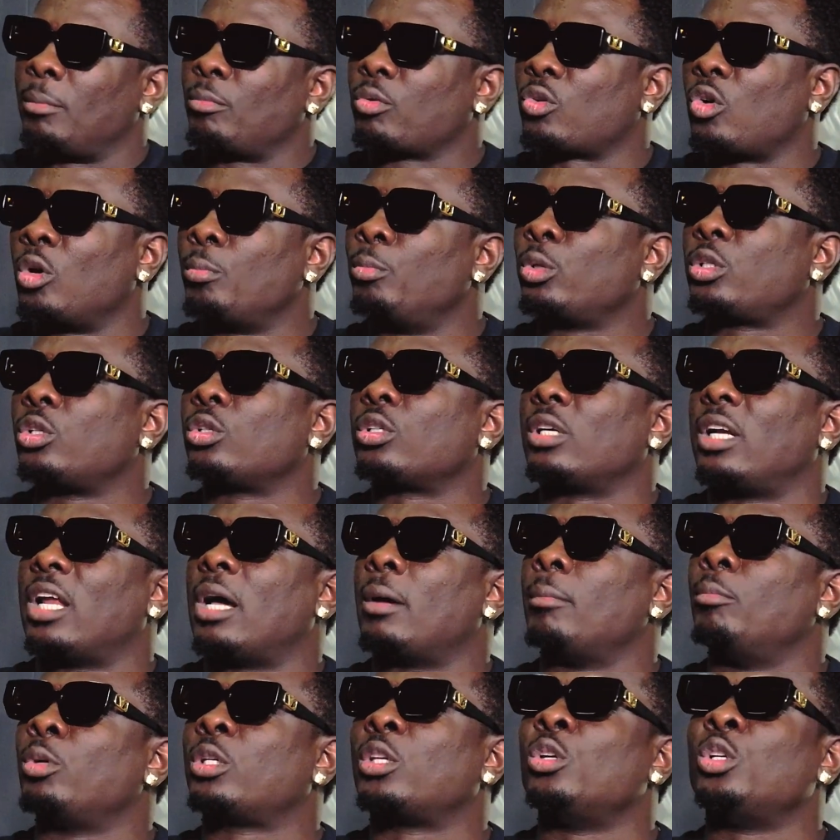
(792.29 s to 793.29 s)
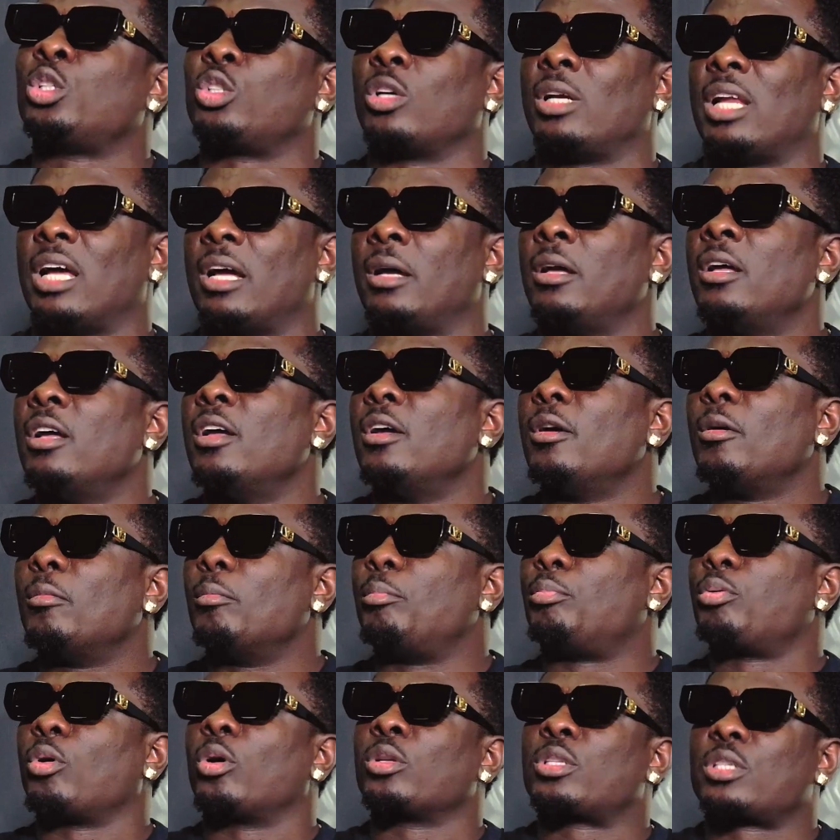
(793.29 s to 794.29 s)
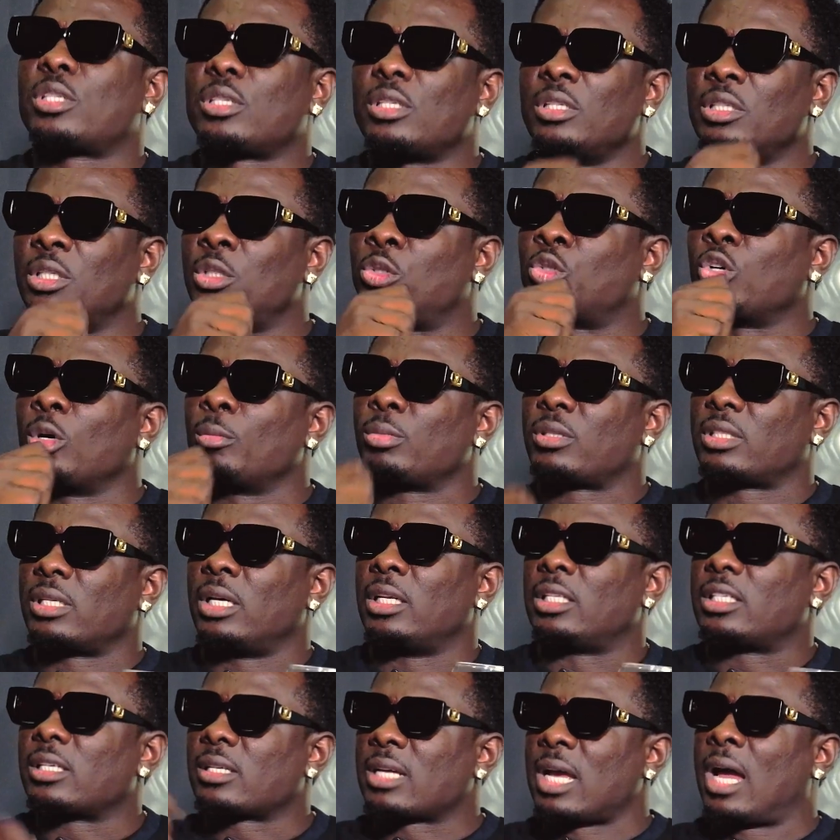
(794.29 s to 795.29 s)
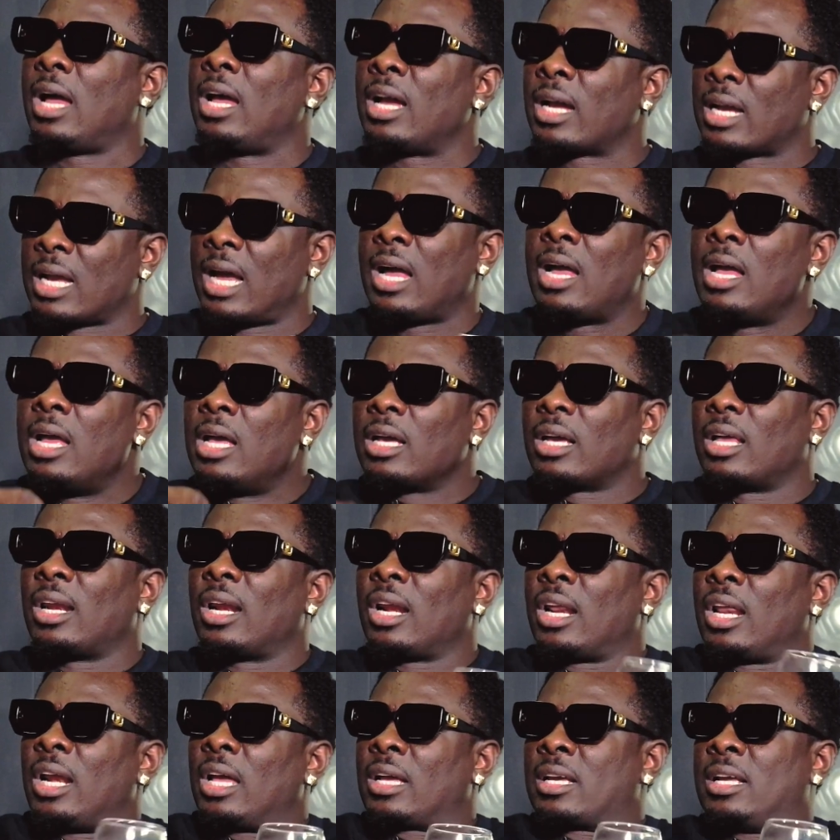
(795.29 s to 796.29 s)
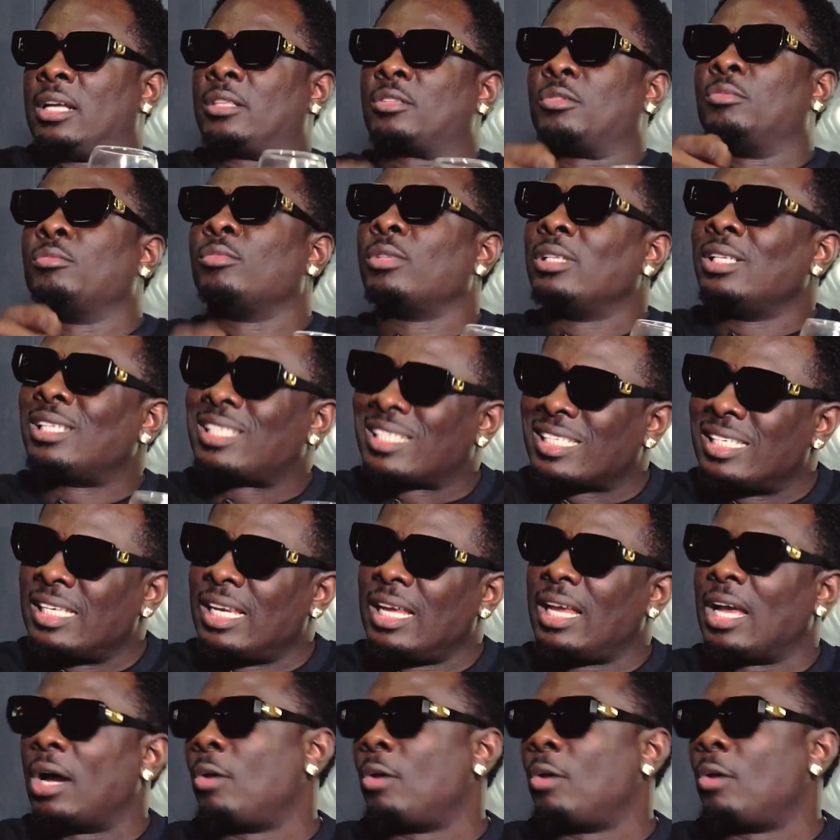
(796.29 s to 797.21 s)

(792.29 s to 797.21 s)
Because Musilu Shola brought the drum set, the snare